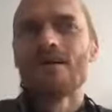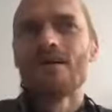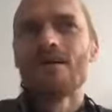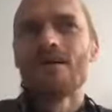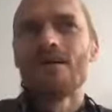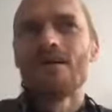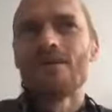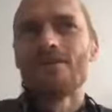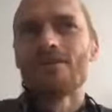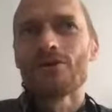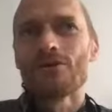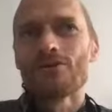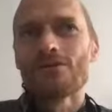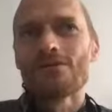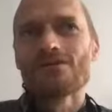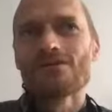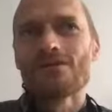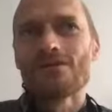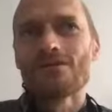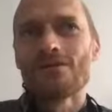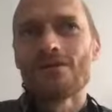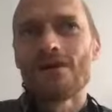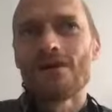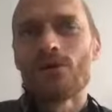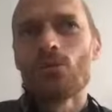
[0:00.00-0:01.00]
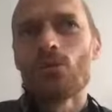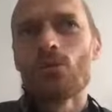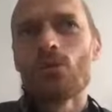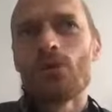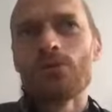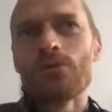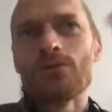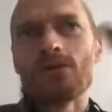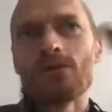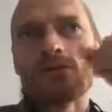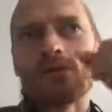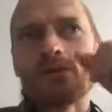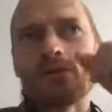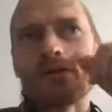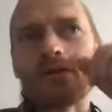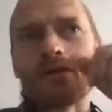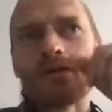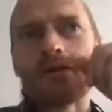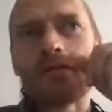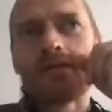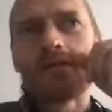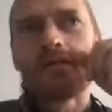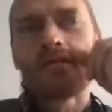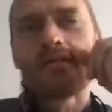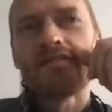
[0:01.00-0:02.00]
There is a
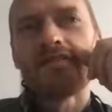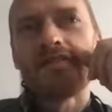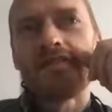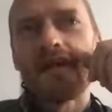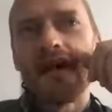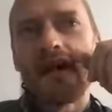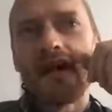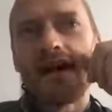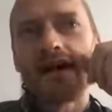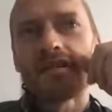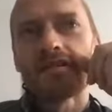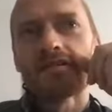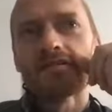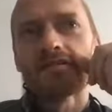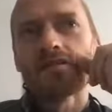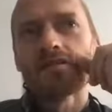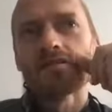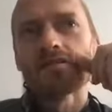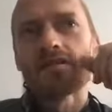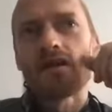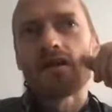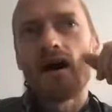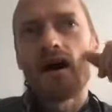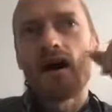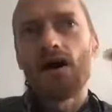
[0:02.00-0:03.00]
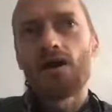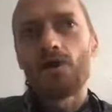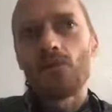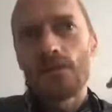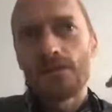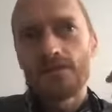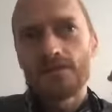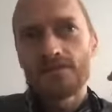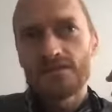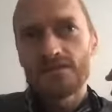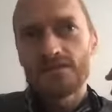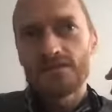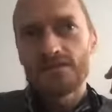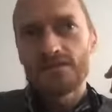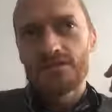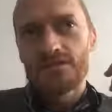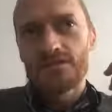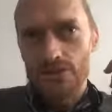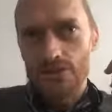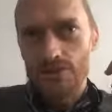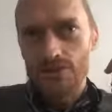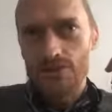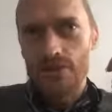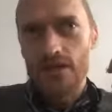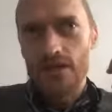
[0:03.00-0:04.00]
woman that I went to
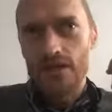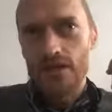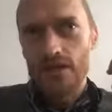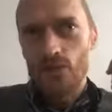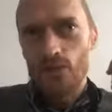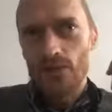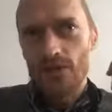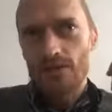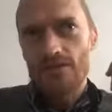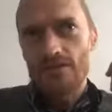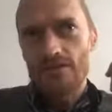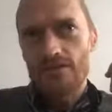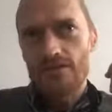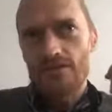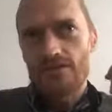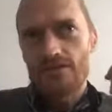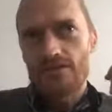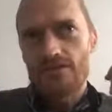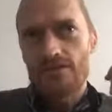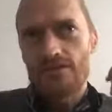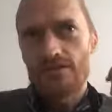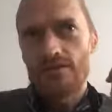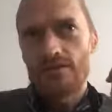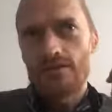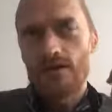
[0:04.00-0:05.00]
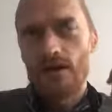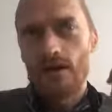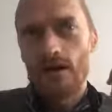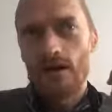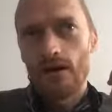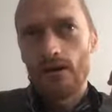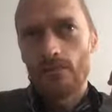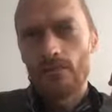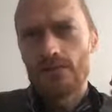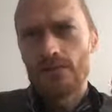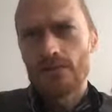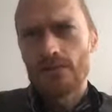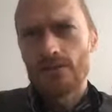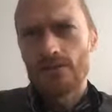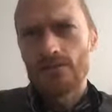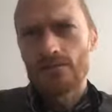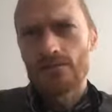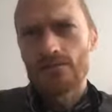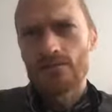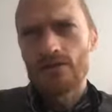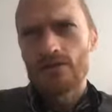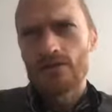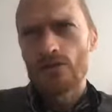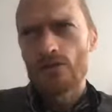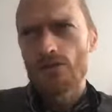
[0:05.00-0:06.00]
teacher training with
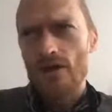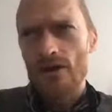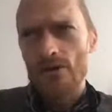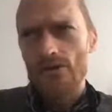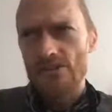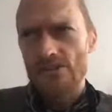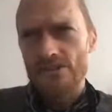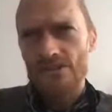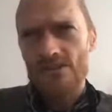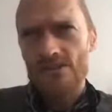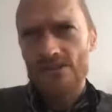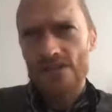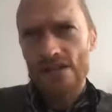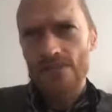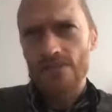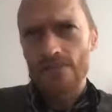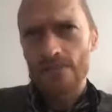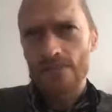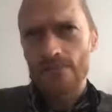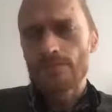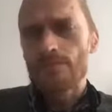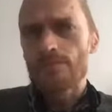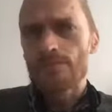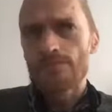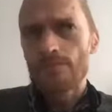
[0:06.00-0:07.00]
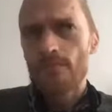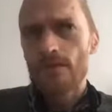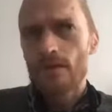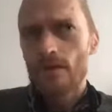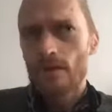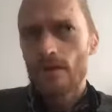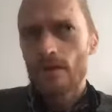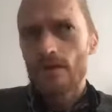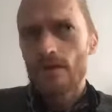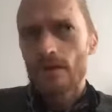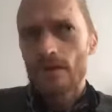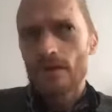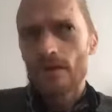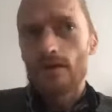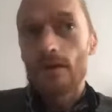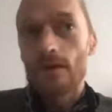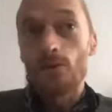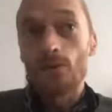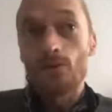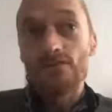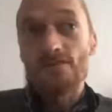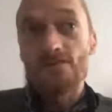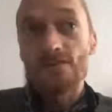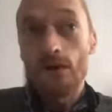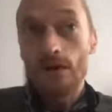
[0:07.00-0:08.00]
in 2007 that
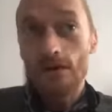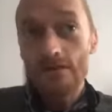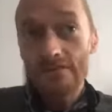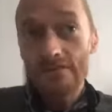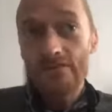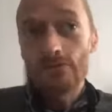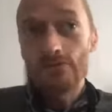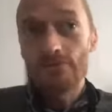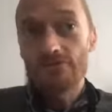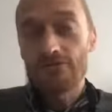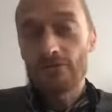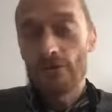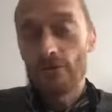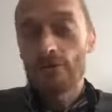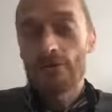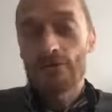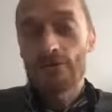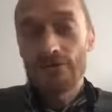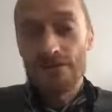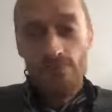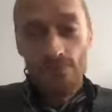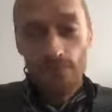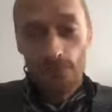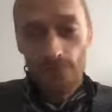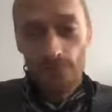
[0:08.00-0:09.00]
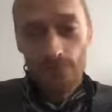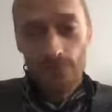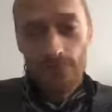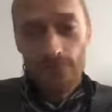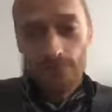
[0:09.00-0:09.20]
was also from Pittsburgh.